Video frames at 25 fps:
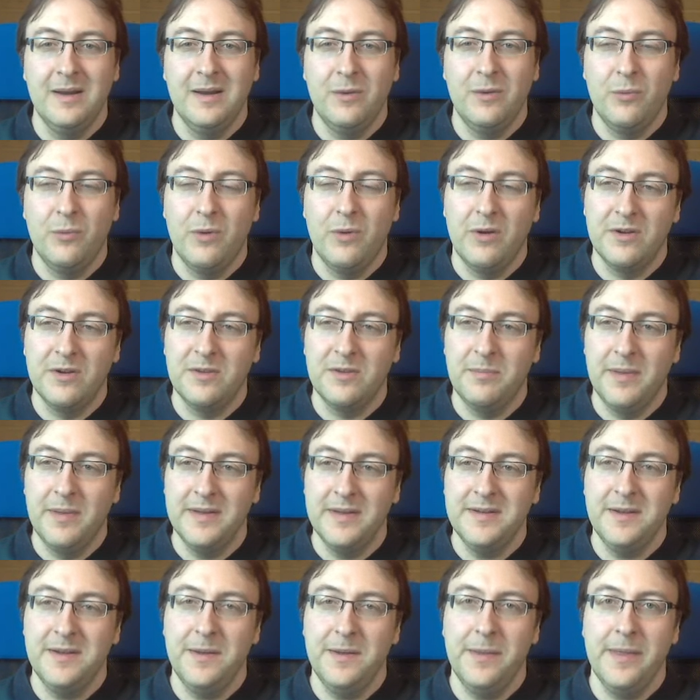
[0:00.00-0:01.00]
work
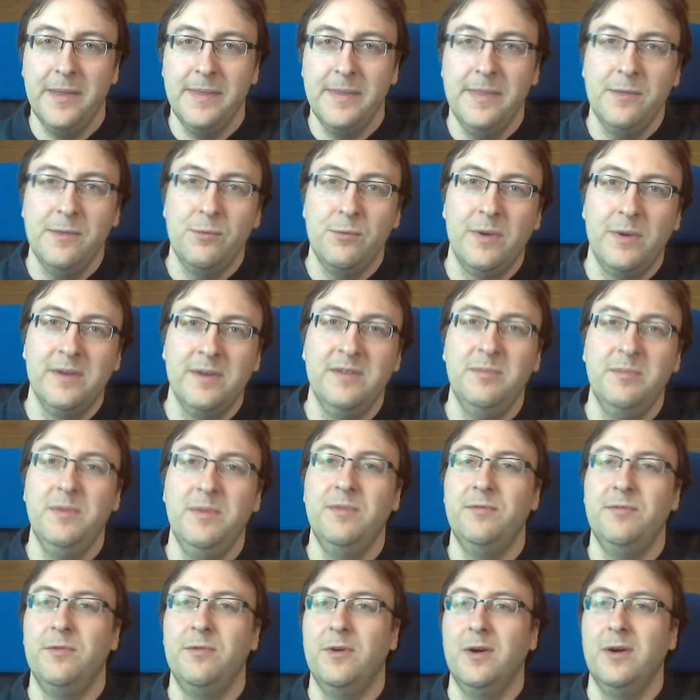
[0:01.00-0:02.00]
better than the ones
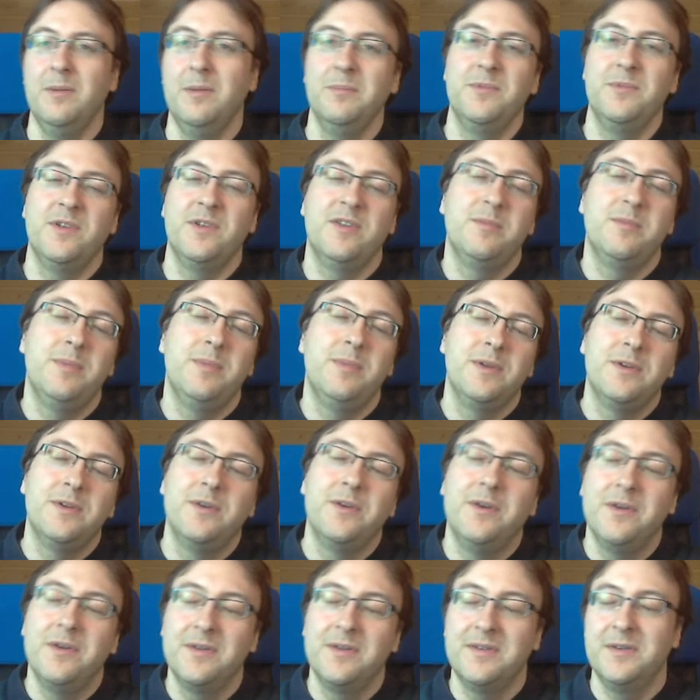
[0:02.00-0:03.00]
before, just
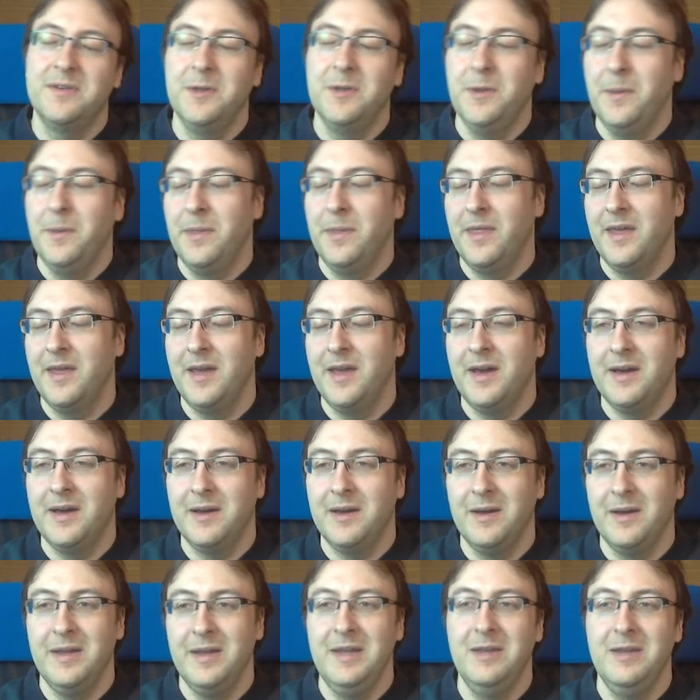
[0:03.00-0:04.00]
because they
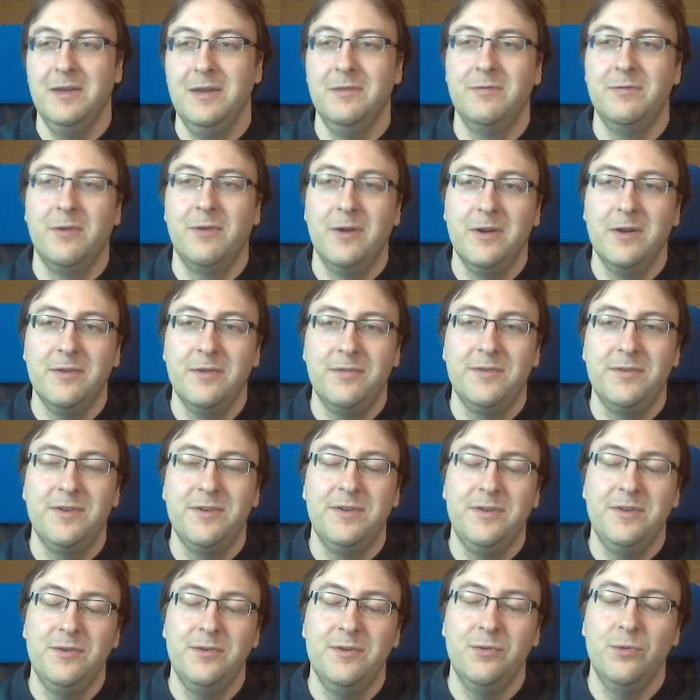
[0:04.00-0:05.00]
are
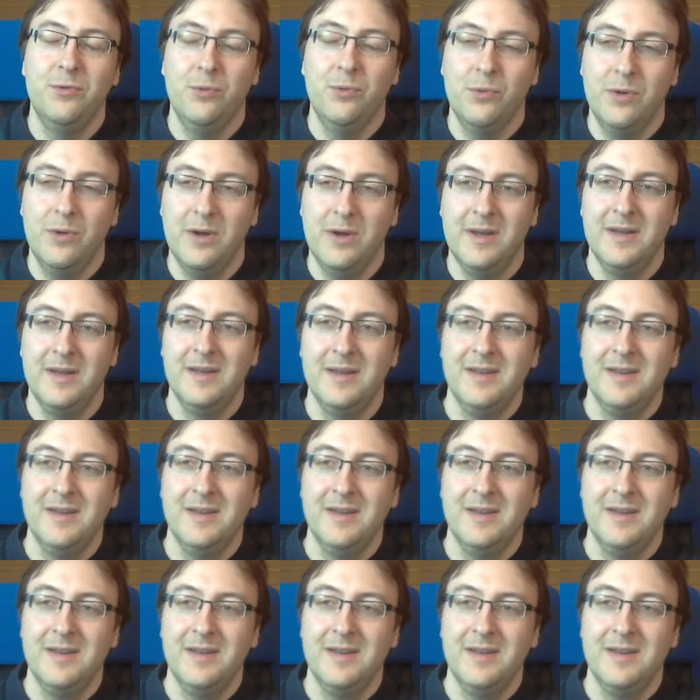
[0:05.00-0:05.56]
evolved to